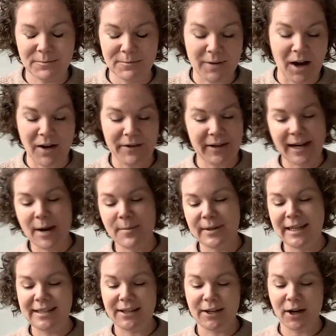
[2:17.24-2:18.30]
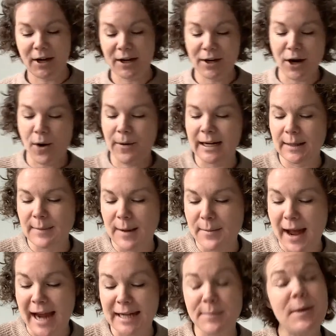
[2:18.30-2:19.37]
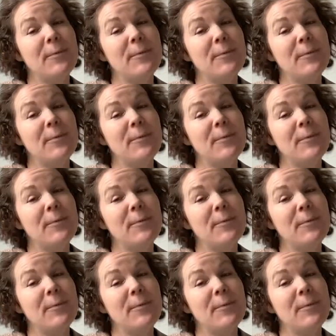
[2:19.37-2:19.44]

all the companies are going in my mind,